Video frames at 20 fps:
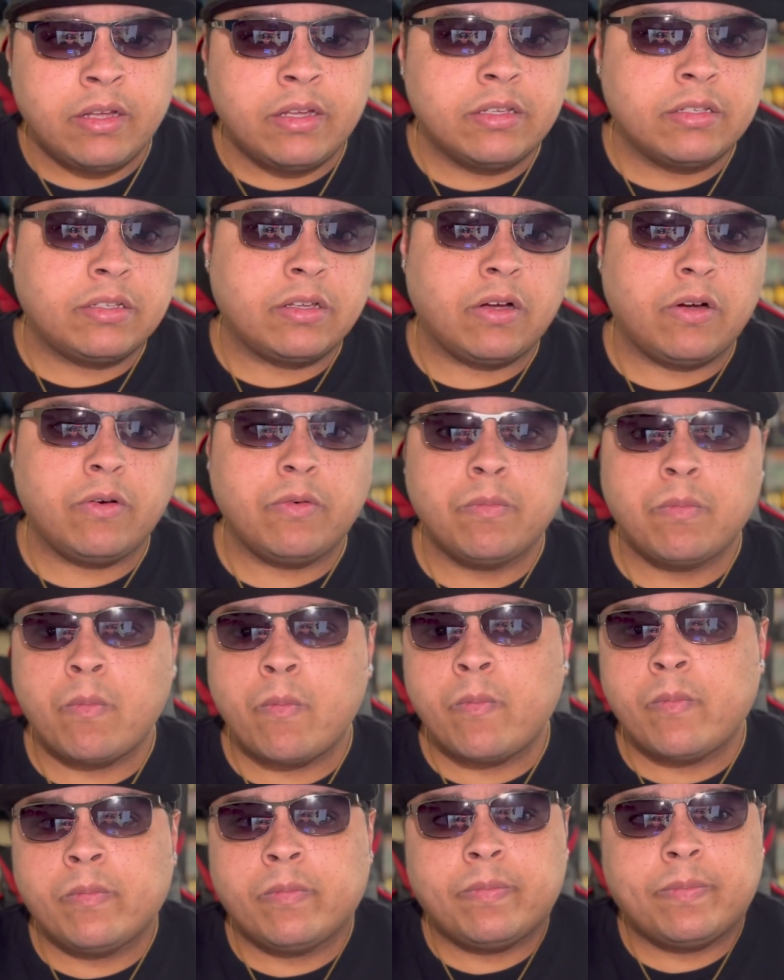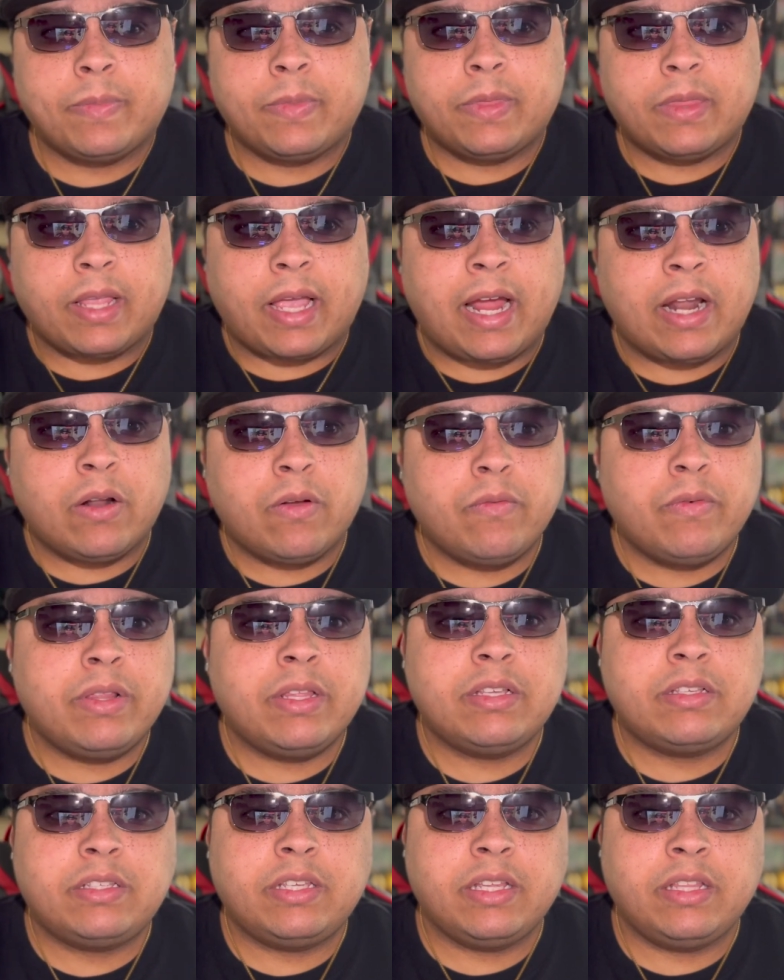So I don't
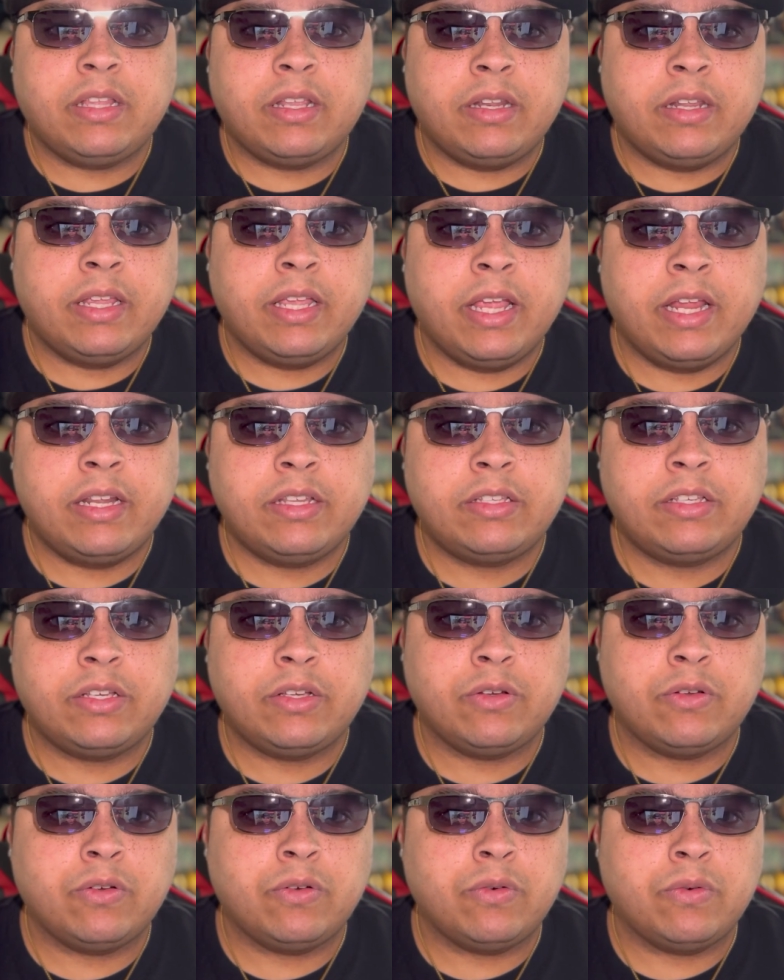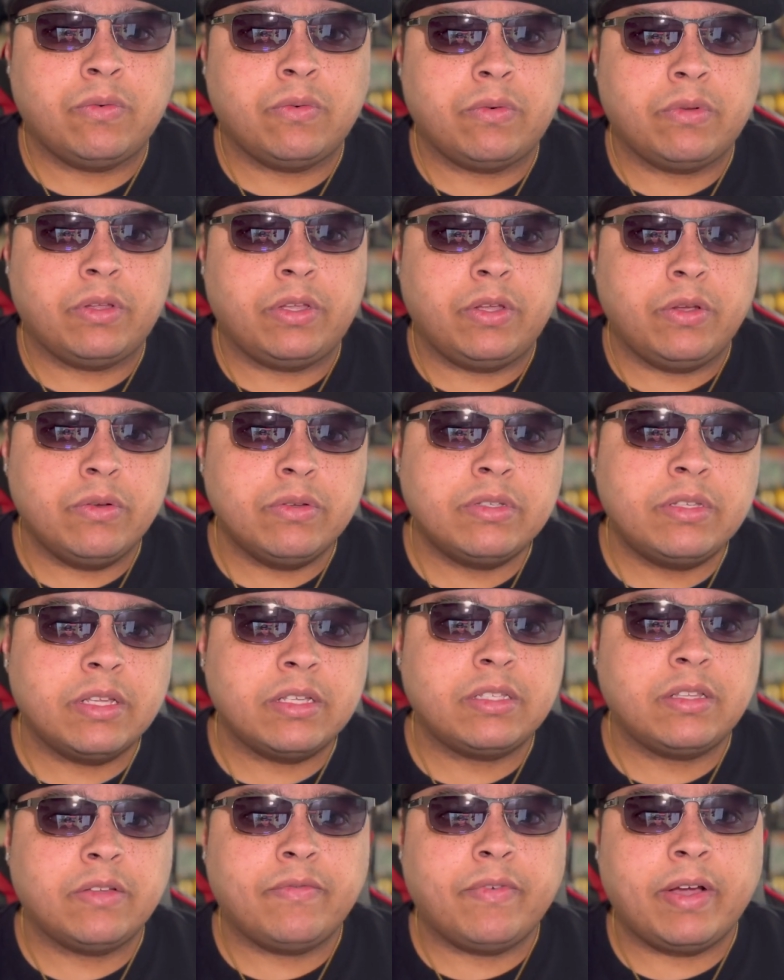really see the need to use
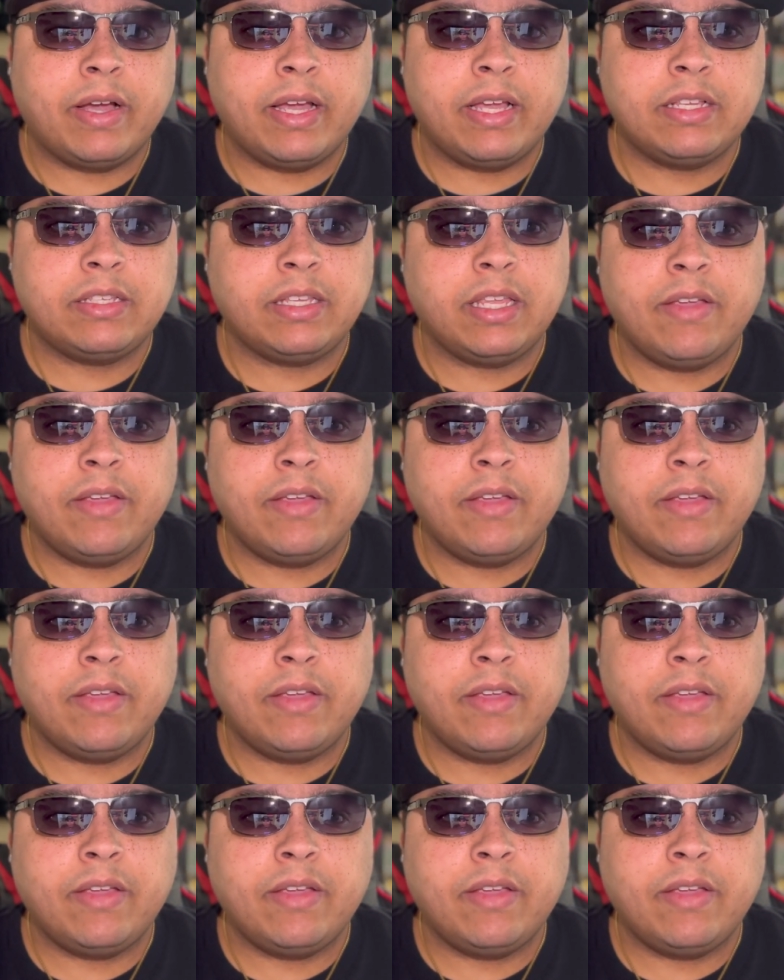this device.